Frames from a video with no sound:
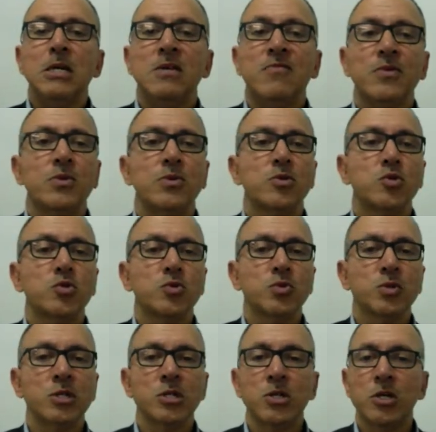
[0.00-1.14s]
Now, for those
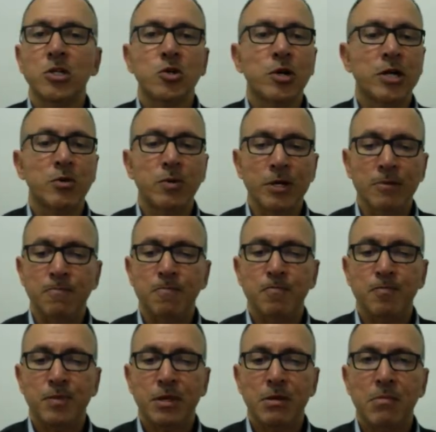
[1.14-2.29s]
who did not graduate
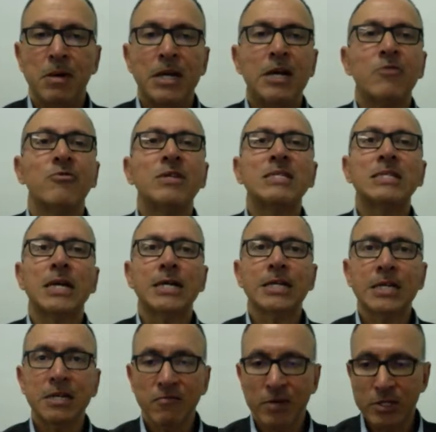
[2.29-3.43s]
but are
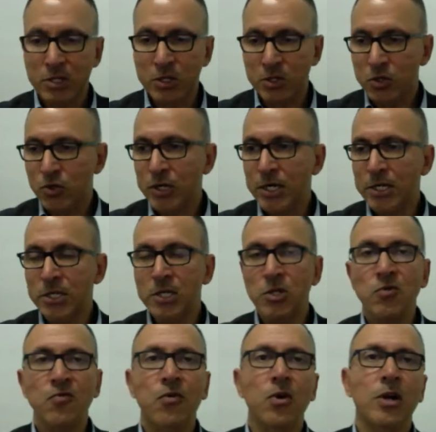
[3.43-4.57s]
residing in Western Australia, then
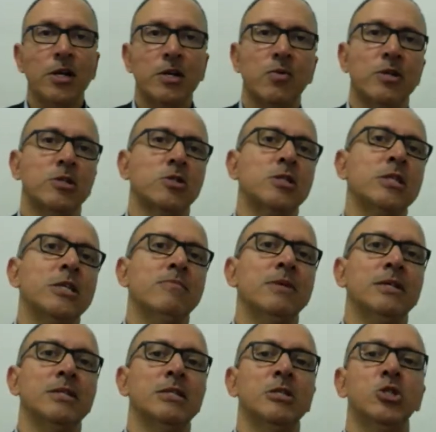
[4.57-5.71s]
you fall under what is deemed
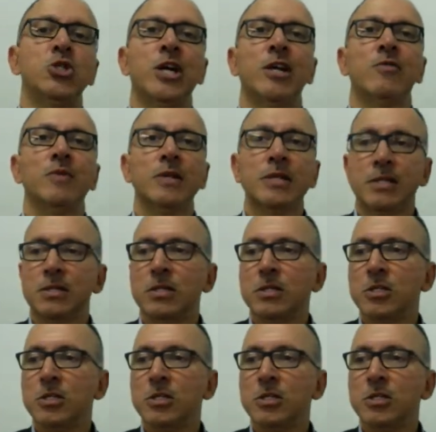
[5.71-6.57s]
as the general list.